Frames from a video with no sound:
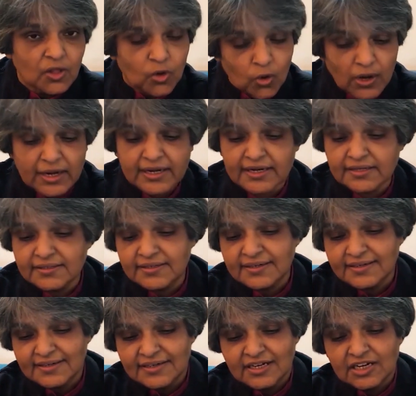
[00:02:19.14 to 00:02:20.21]
Go
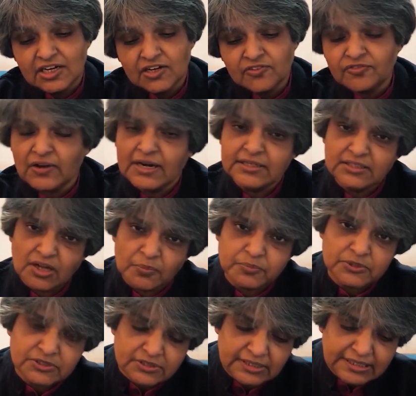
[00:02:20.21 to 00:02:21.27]
ahead, find the
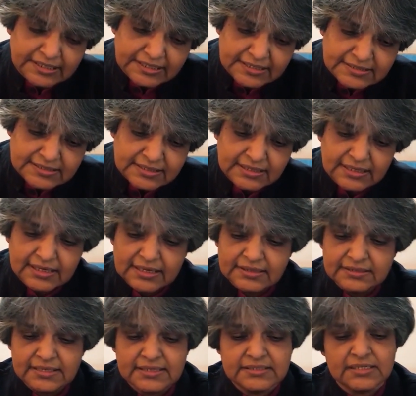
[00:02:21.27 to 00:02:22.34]
opportunities
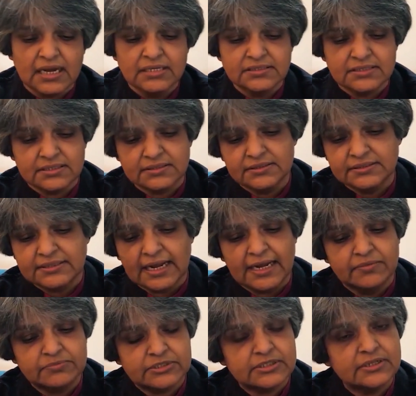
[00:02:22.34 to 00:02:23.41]
in these uncertain
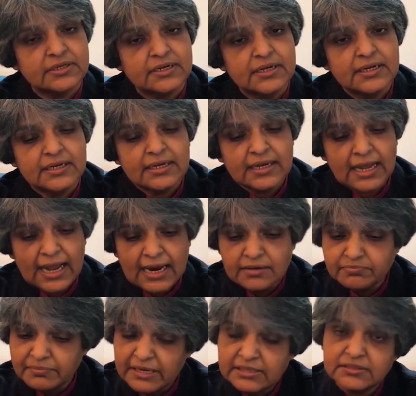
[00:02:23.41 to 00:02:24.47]
times
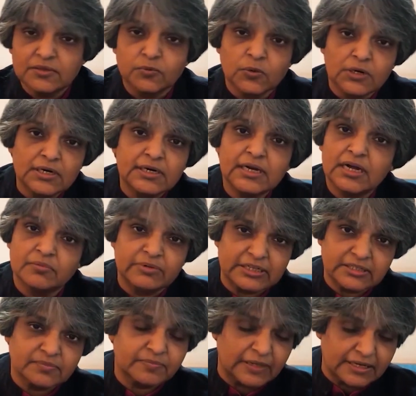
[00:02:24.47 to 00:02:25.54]
and make the world a
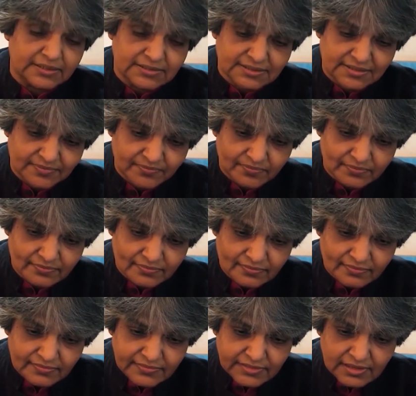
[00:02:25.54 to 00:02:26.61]
better place.
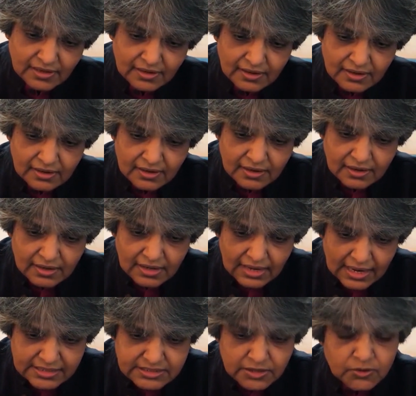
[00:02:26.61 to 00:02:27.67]

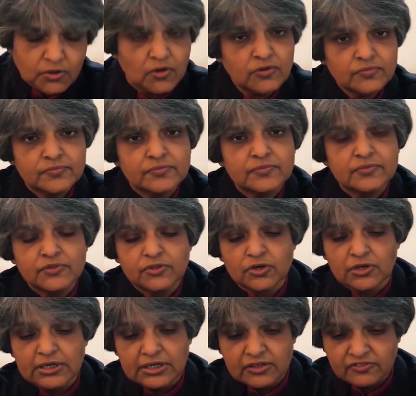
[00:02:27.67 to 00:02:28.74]
As you know,
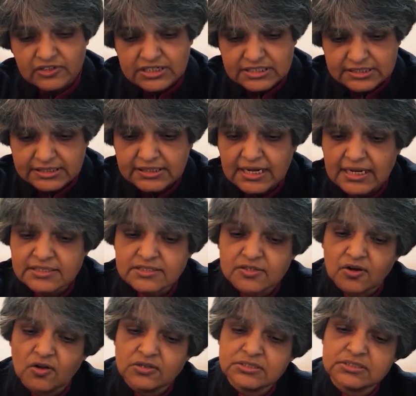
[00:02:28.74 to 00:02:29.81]
your university has
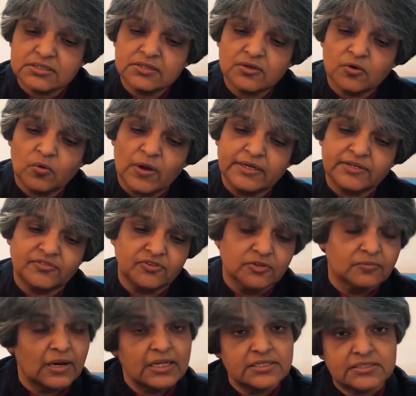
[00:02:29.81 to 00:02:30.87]
crossed quite a
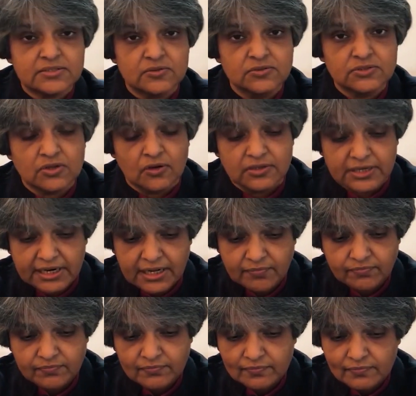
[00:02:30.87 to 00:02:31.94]
few milestones already